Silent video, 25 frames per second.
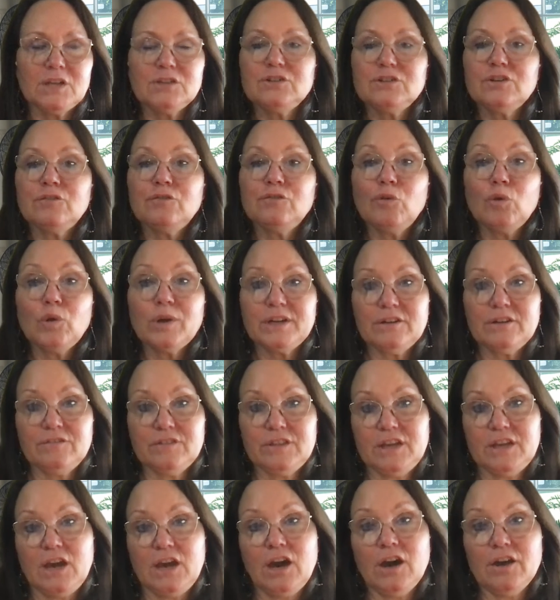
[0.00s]
devoid of
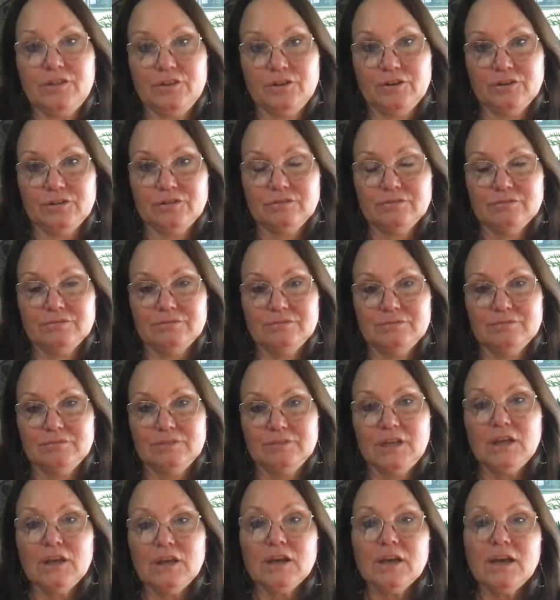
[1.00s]
the other.
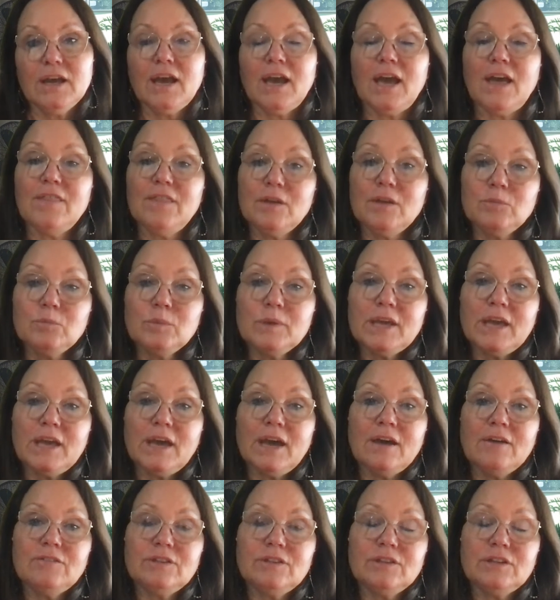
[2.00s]
And then we
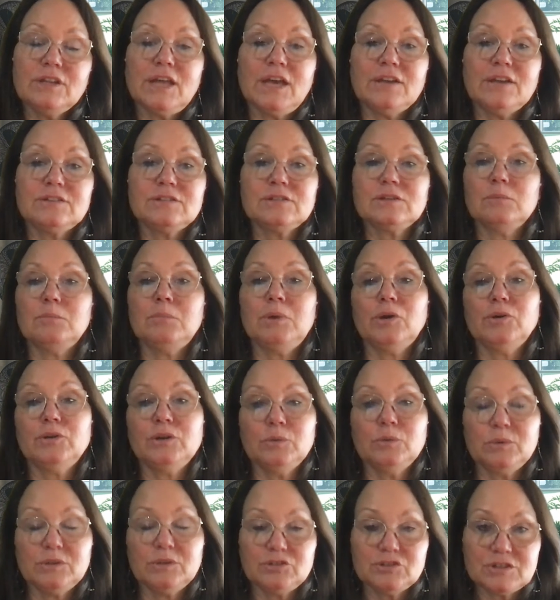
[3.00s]
have the last
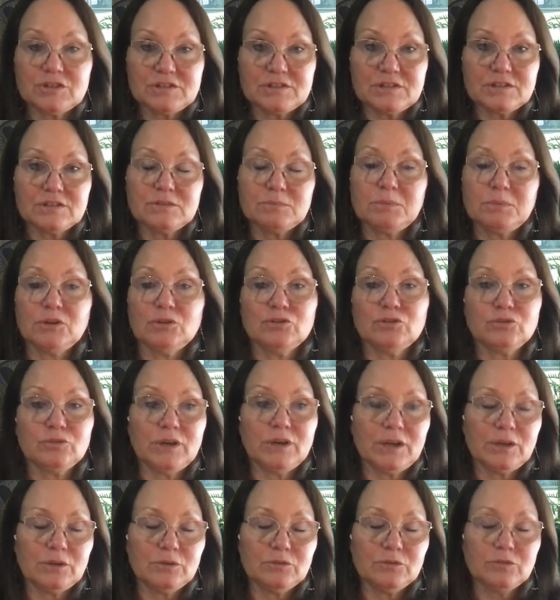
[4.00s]
component, which is the
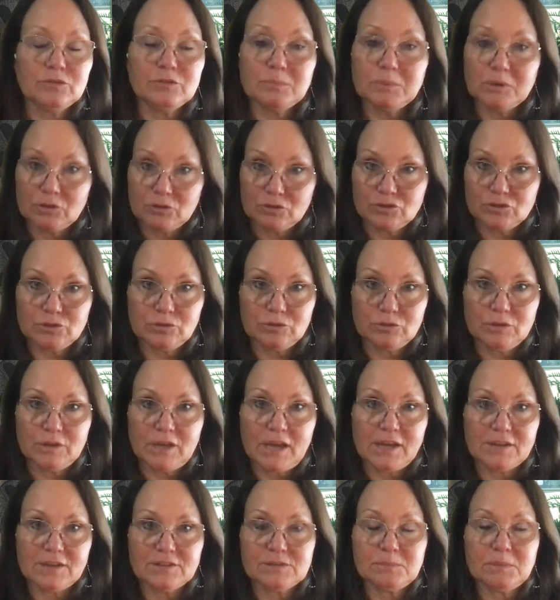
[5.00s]
spiritual
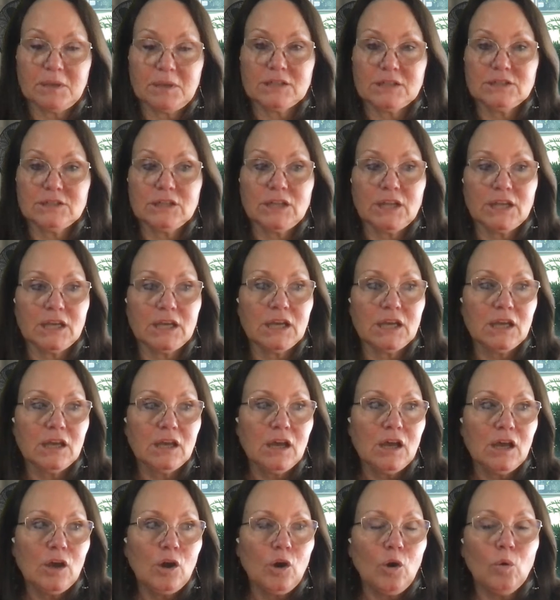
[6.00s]
aspect. Like,
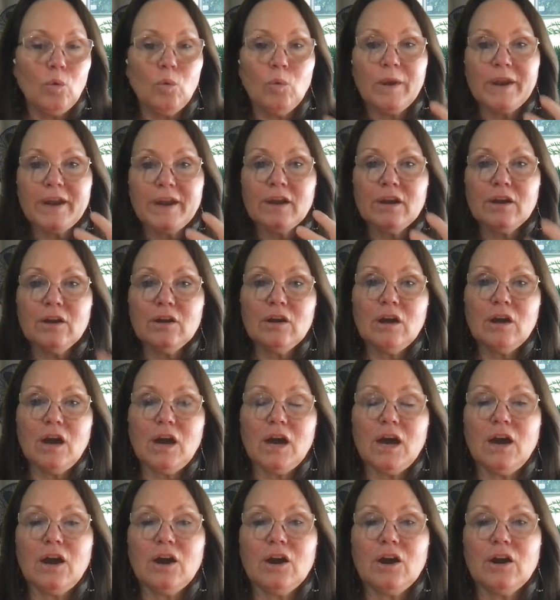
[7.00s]
where
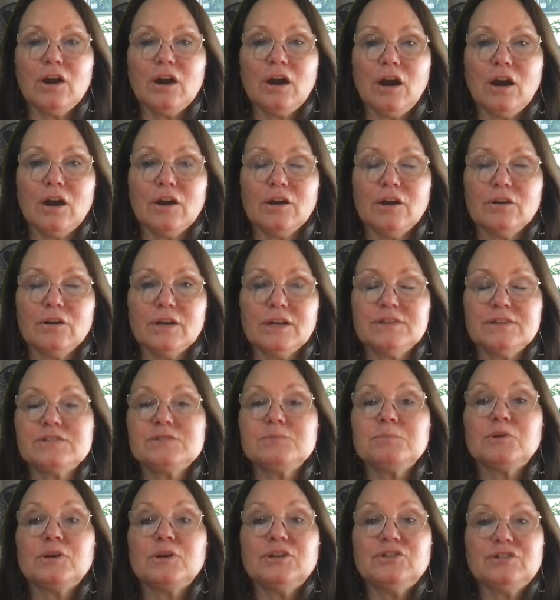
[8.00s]
are our
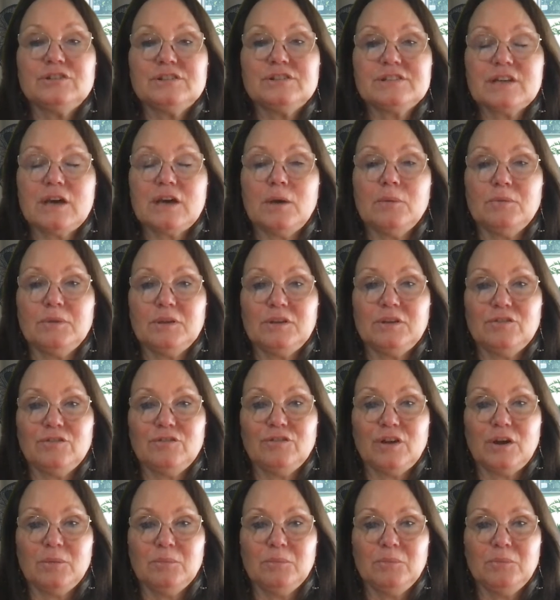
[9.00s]
inspirations coming
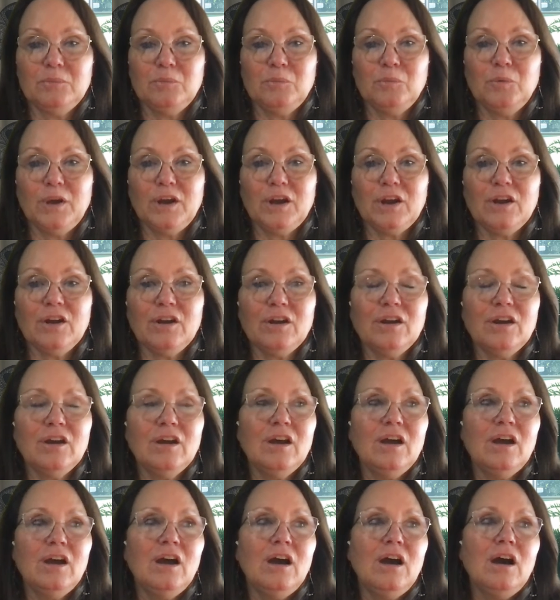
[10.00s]
from? Where
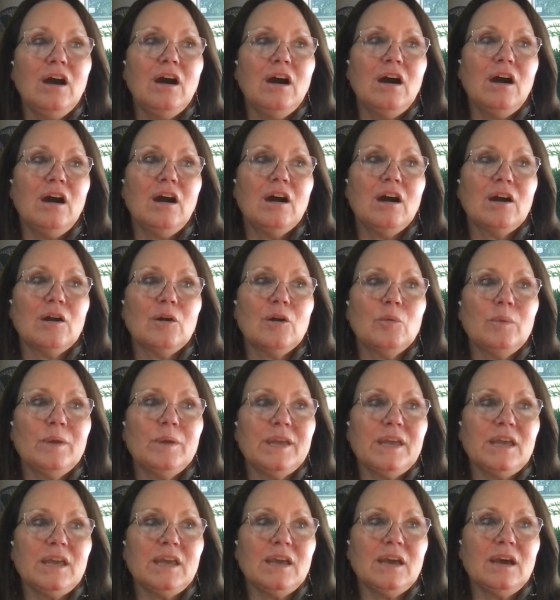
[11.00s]
are
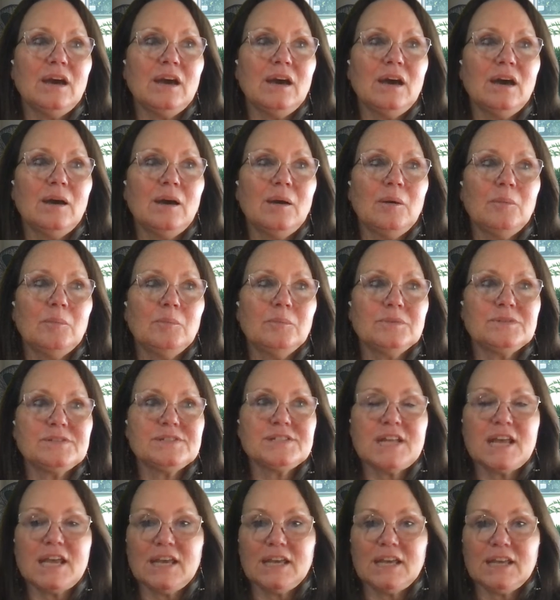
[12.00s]
we
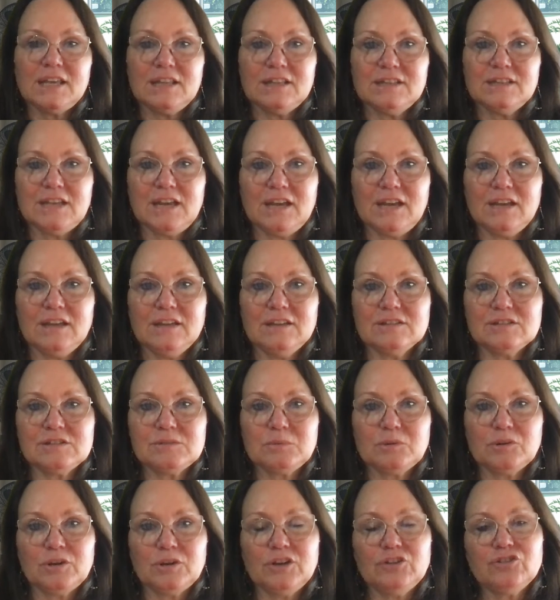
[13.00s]
staying in that
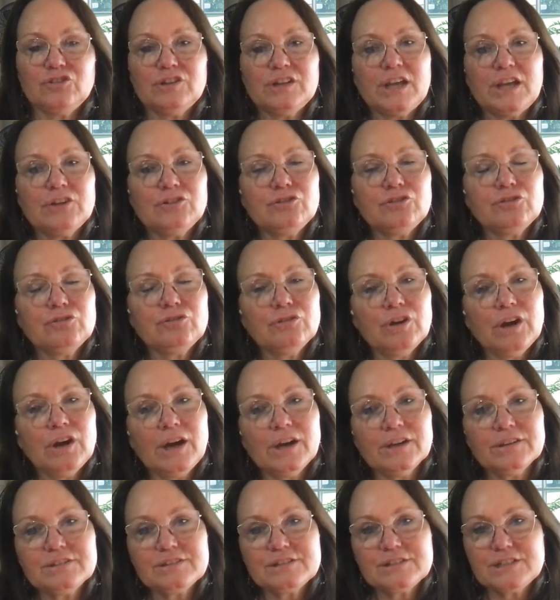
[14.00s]
inspiration, that
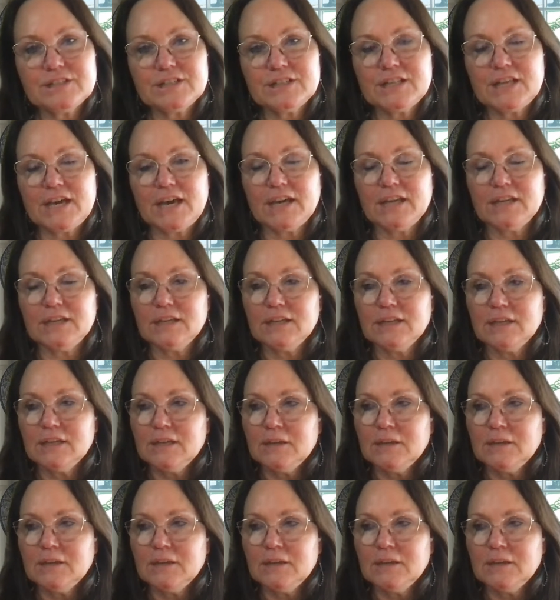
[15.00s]
trust, that